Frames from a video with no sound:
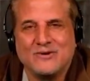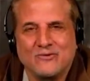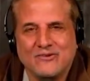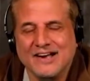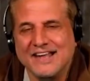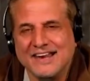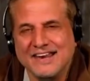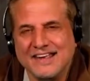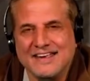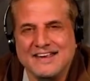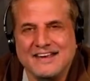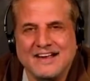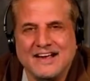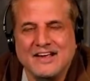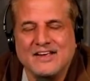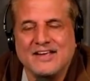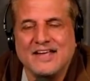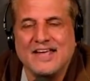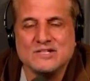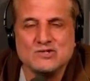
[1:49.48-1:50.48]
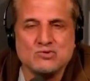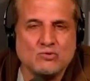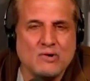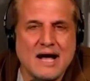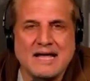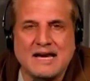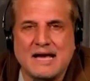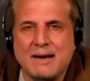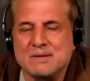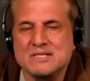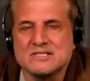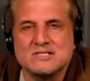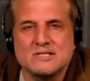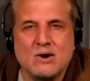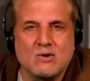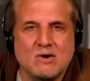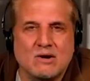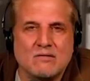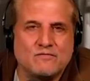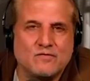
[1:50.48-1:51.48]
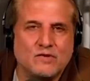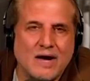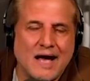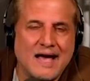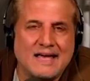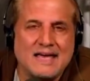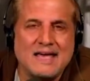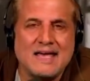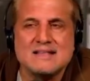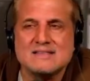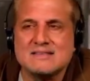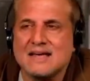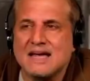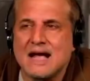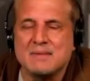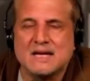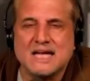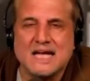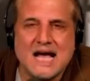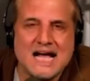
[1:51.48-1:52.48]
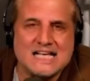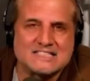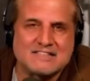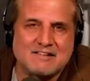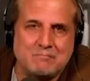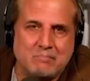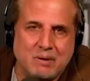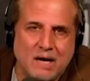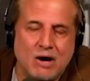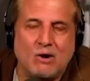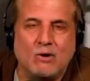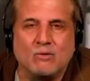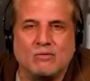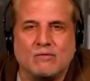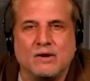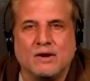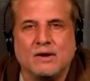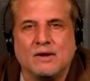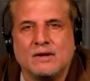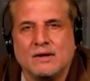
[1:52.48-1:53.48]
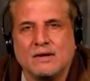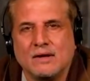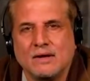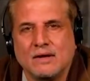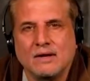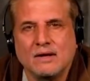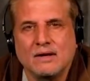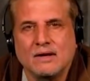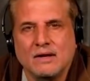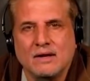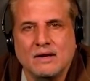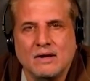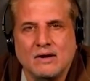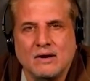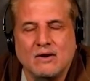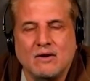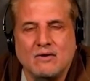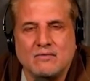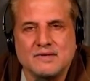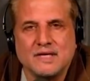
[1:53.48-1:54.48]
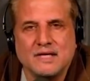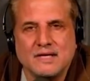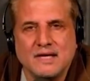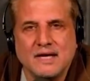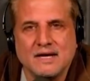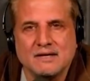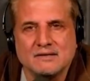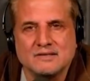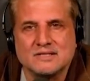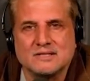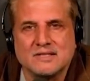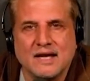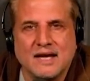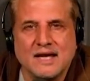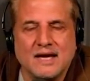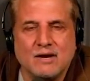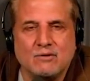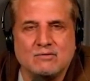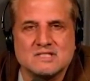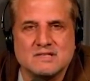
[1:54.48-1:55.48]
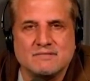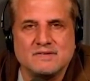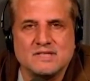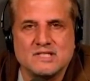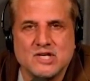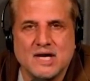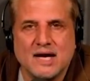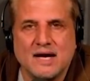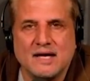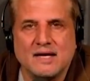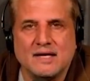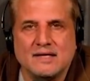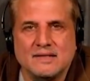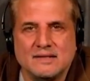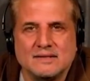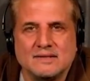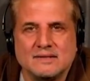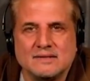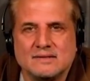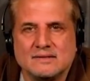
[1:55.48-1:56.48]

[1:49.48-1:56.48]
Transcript: Really? He's right. I've been so confused. I can't tell you how many guys I've blown over the years thinking it was a vagina.